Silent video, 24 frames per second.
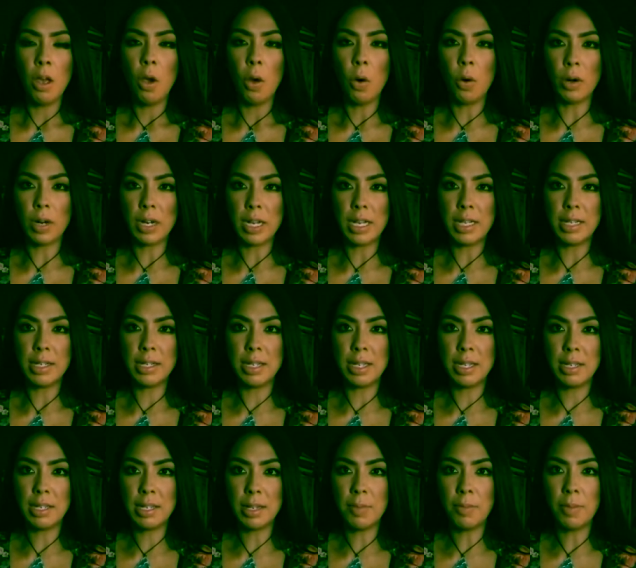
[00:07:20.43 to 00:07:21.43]
or is
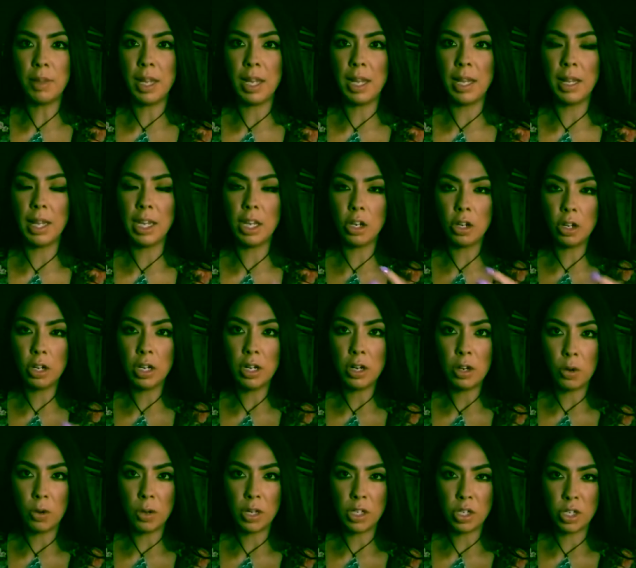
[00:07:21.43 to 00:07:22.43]
this something like you're going
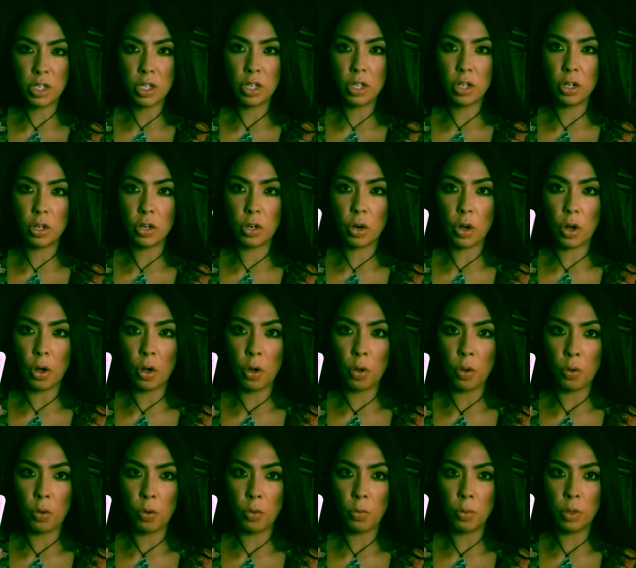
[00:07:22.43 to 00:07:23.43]
to question your
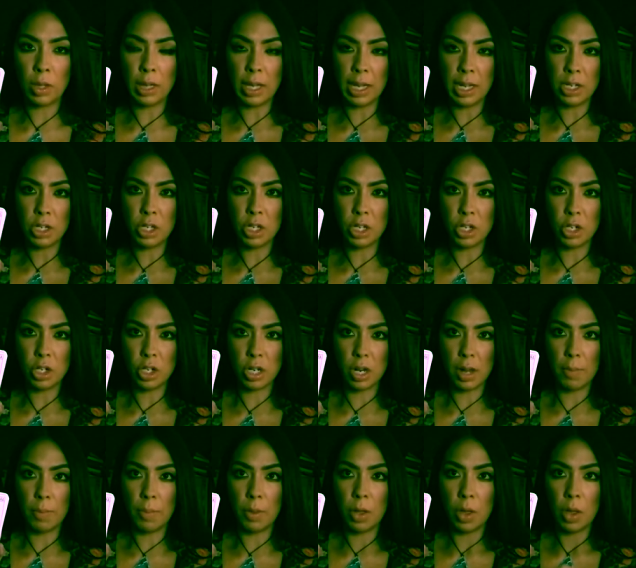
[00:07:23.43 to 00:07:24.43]
own
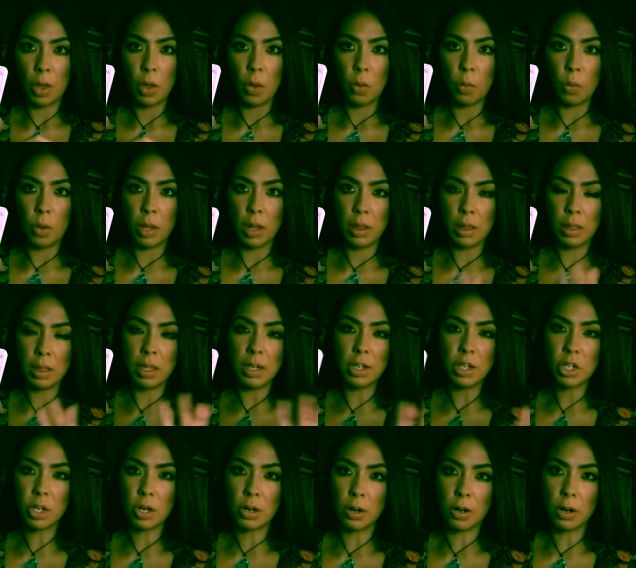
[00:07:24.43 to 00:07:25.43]
relationship with the
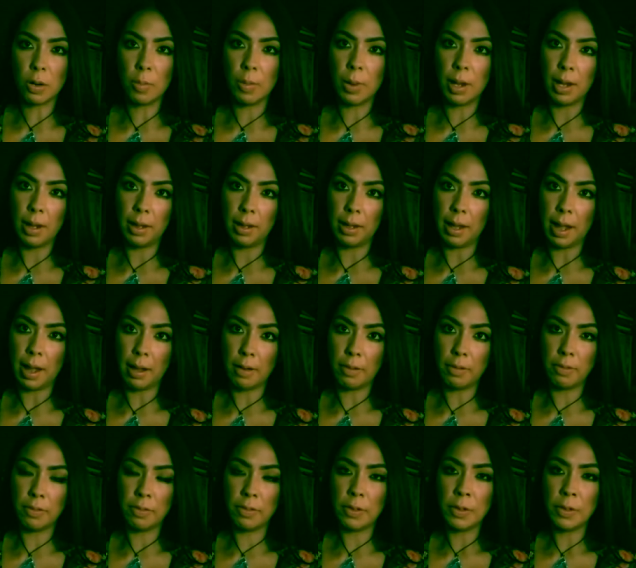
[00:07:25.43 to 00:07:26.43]
term love.